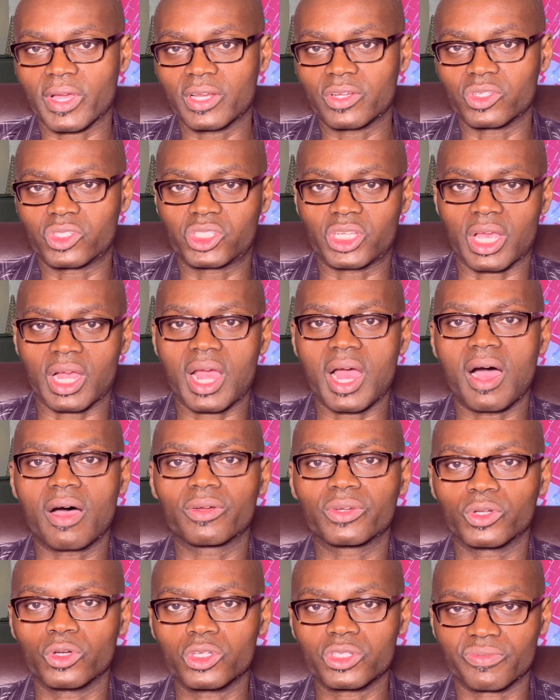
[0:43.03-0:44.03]
to check out
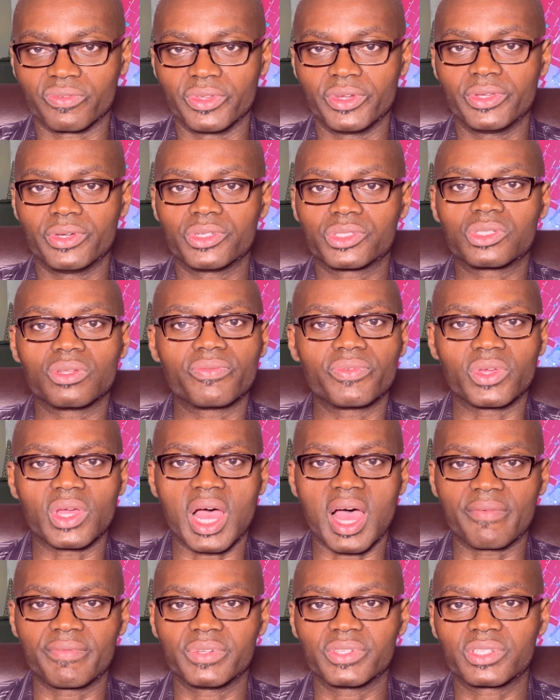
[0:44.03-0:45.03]
those videos if you
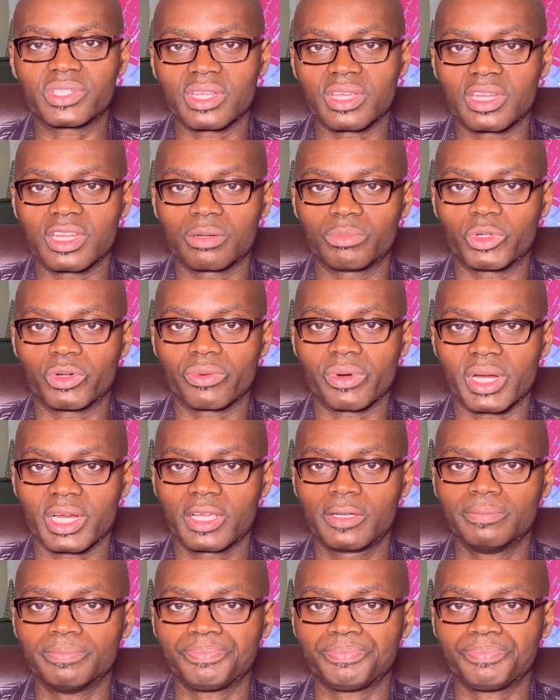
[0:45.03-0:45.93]
haven't seen them already.